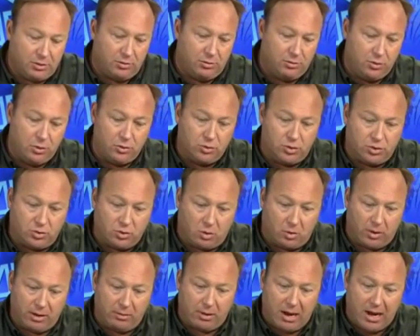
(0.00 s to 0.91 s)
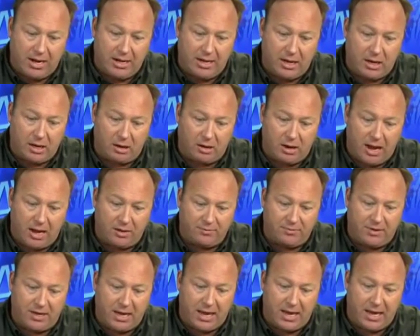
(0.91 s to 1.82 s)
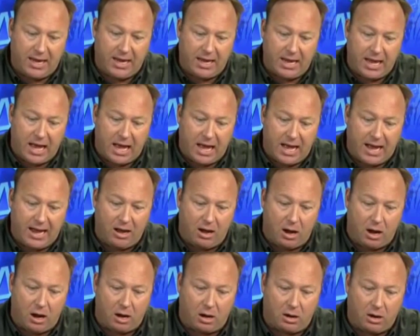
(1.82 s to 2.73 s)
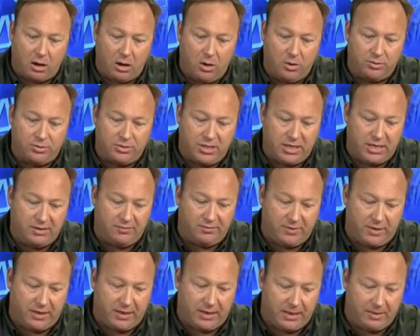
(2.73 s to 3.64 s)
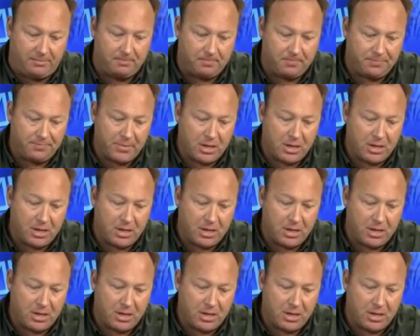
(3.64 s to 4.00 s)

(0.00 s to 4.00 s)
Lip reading: news story right here out of KIRO TV.